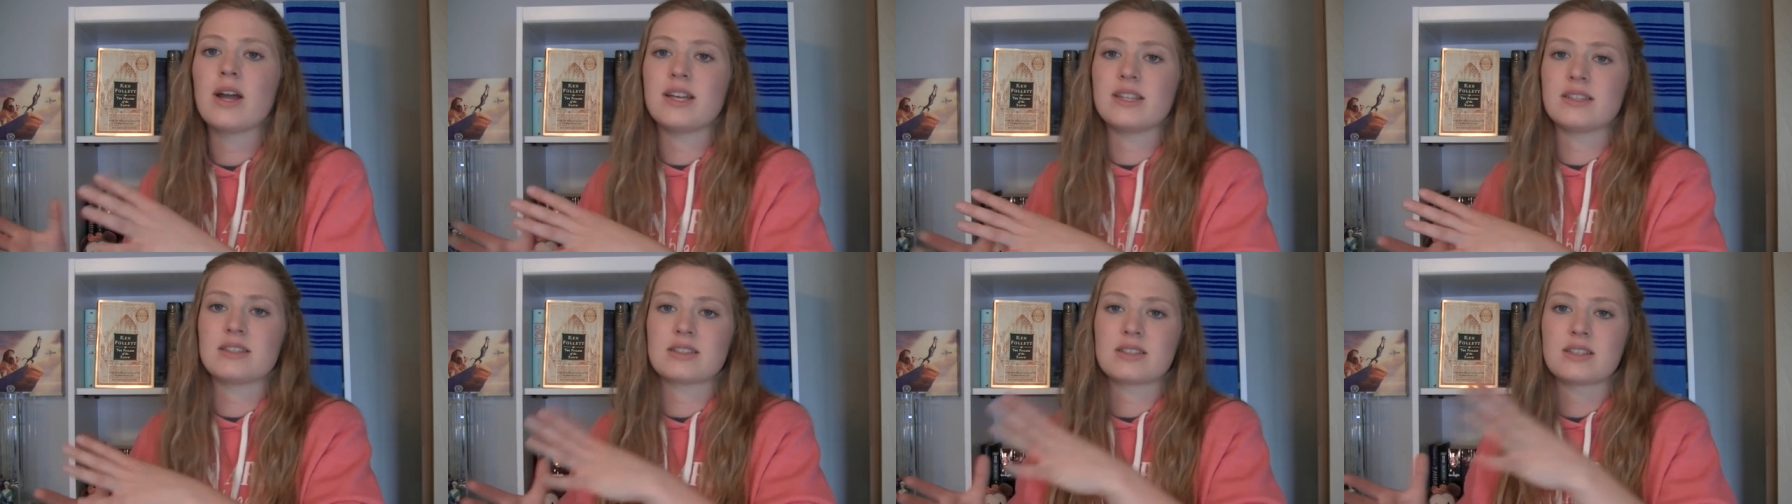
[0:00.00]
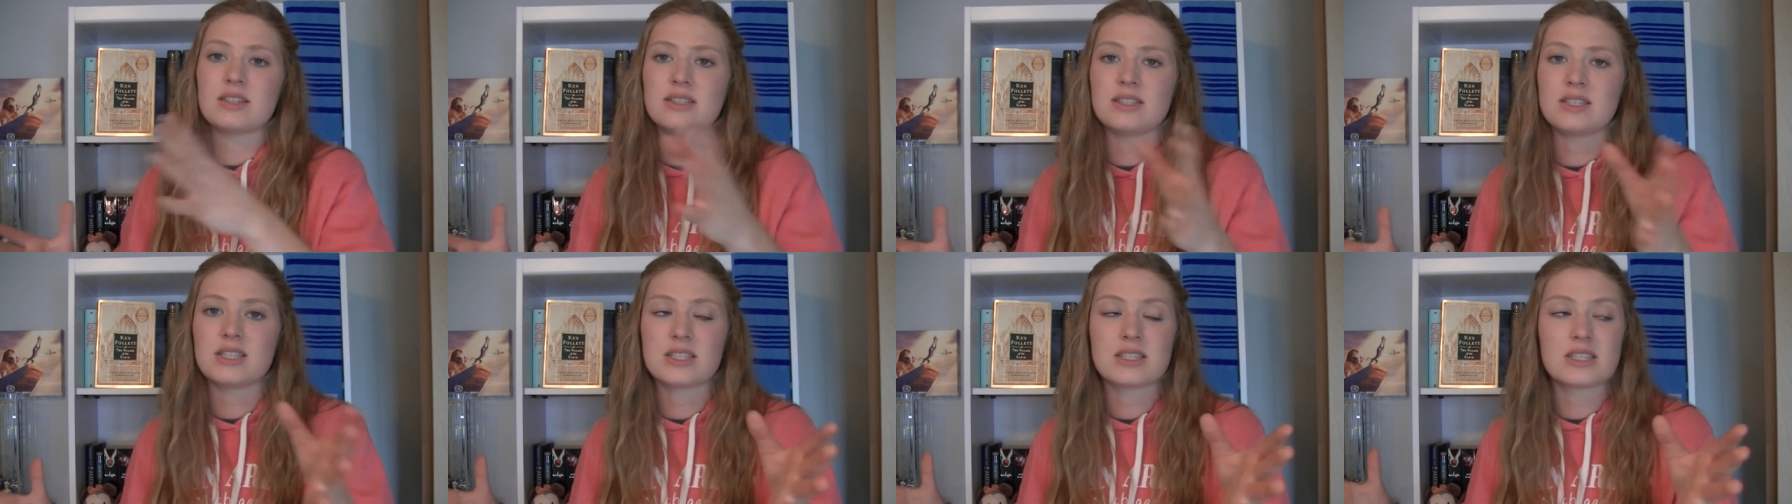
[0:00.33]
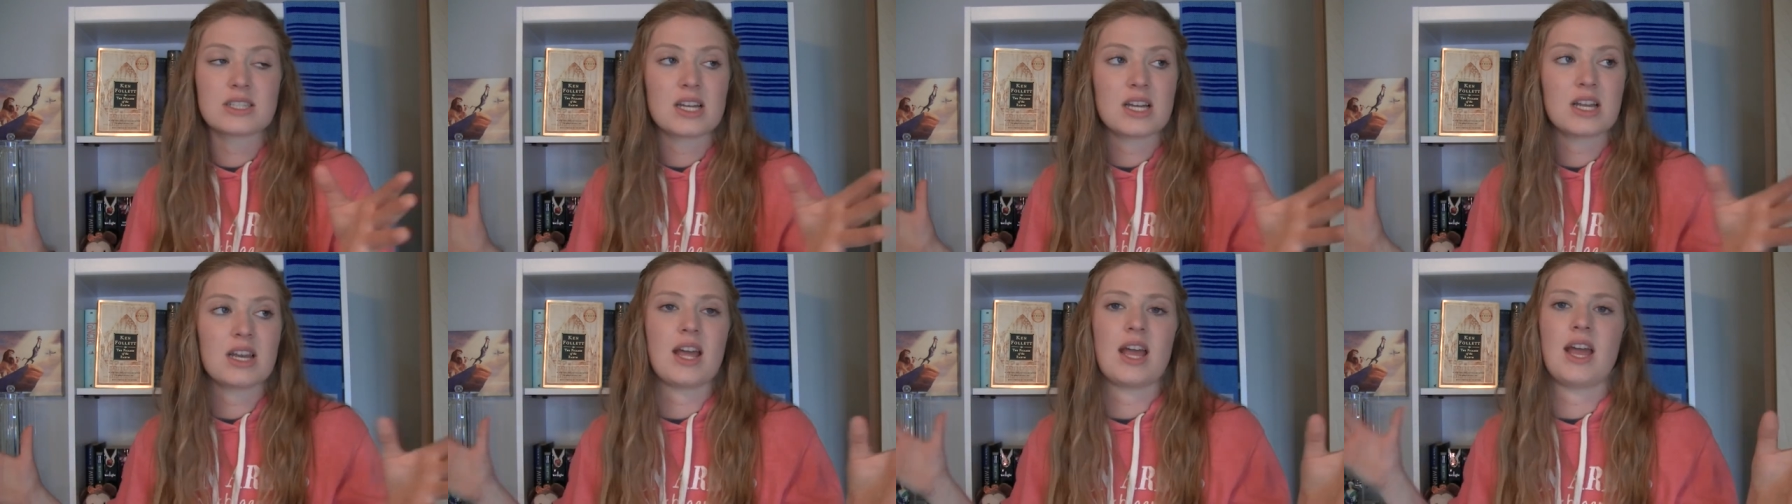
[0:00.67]
it's
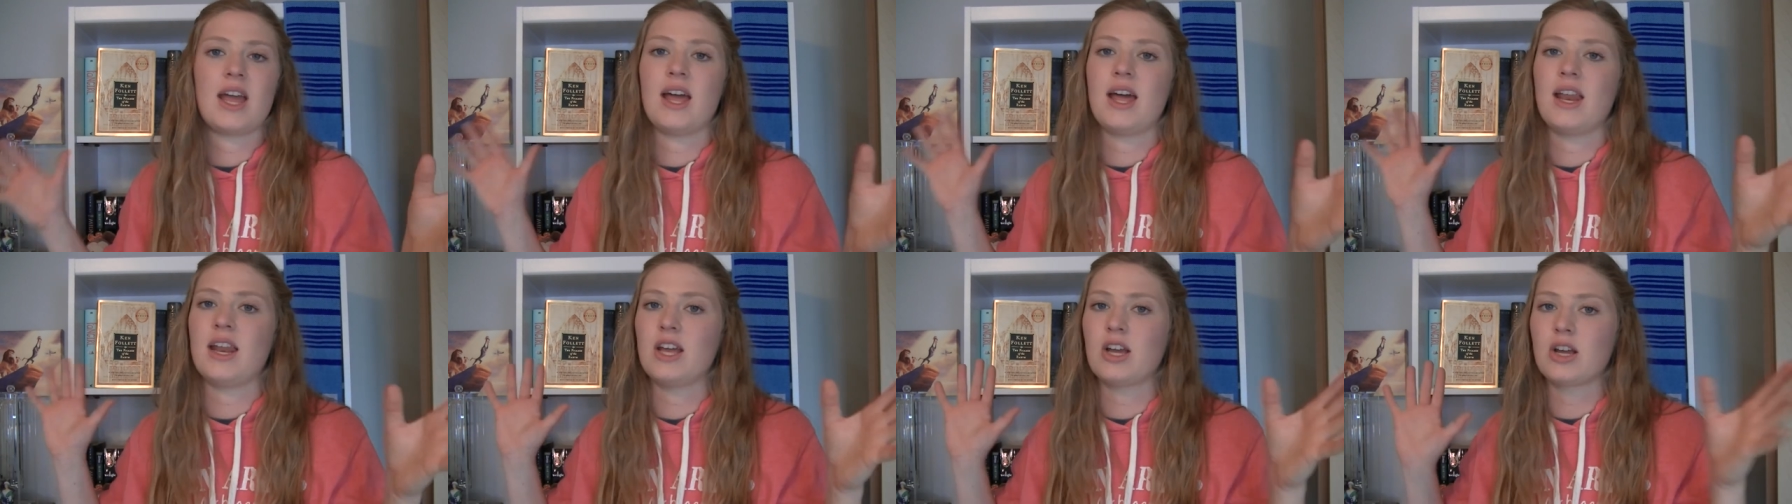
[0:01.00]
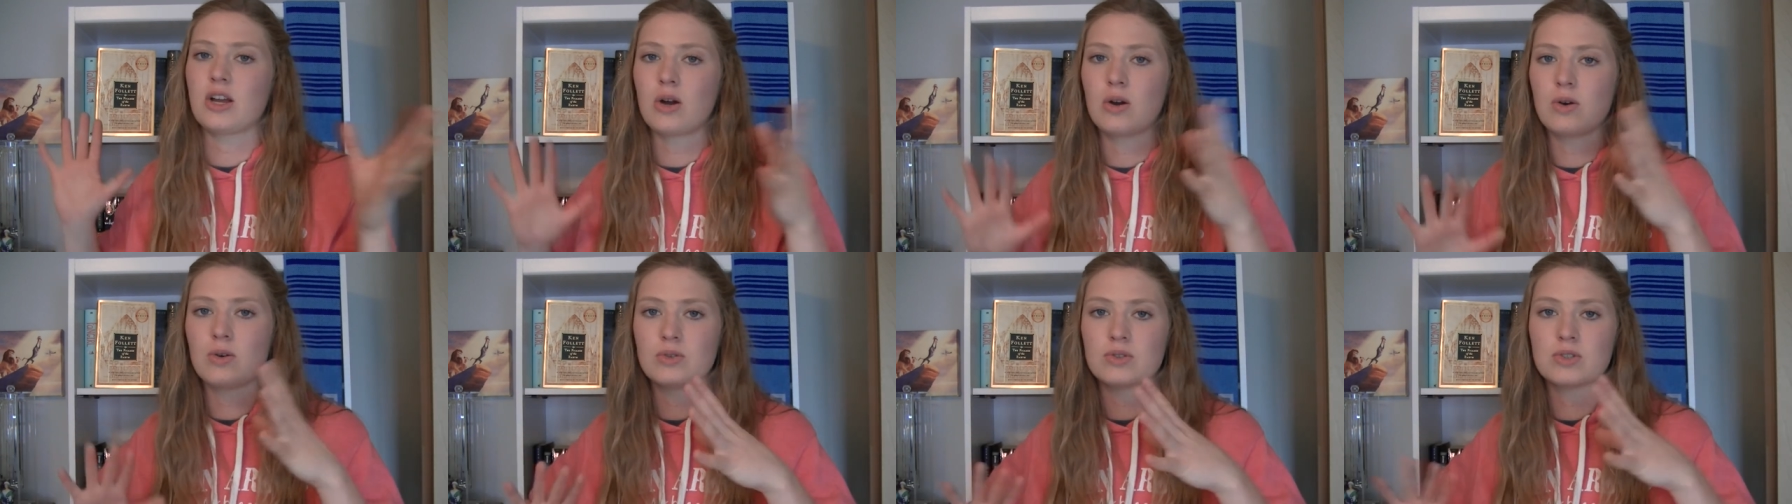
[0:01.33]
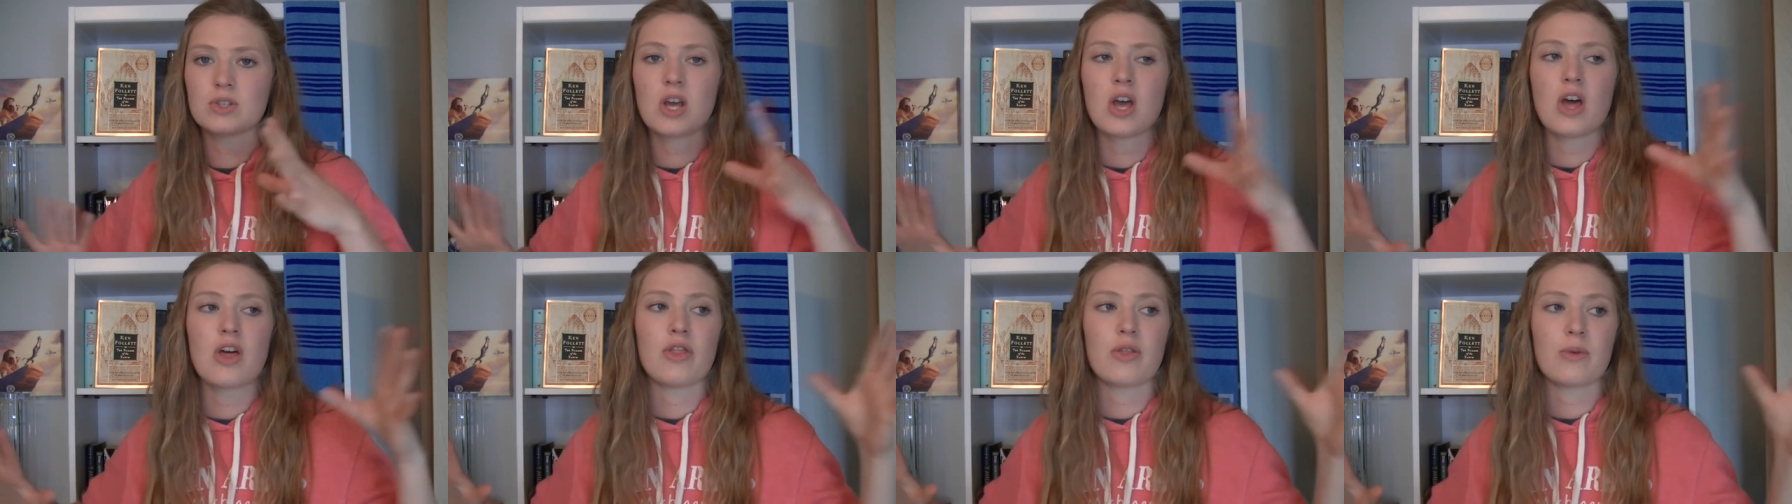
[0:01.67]
consistent and it
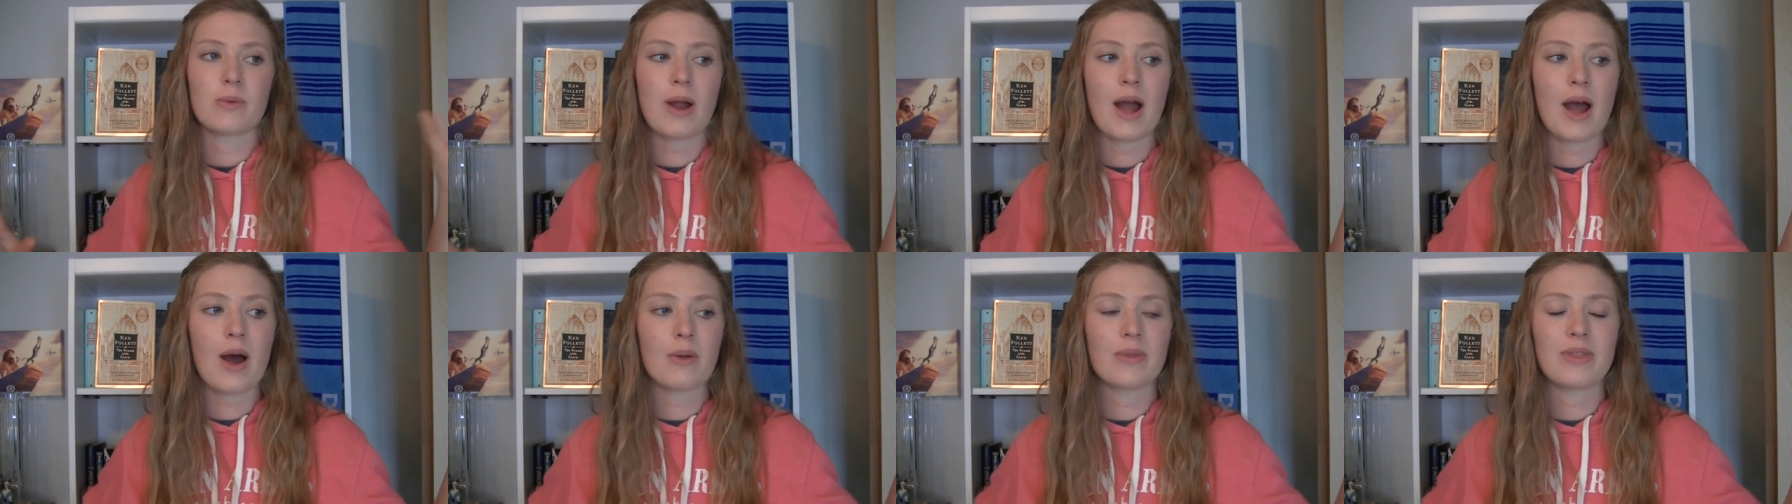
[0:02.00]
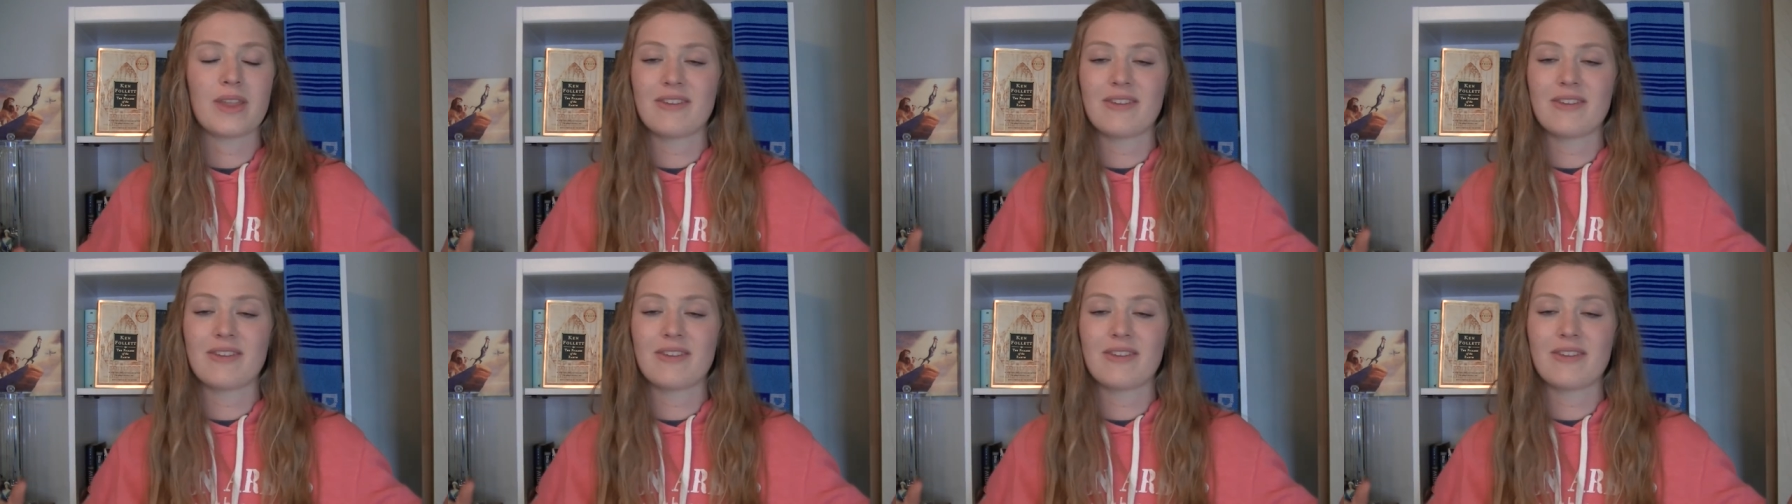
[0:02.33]
goes throughout,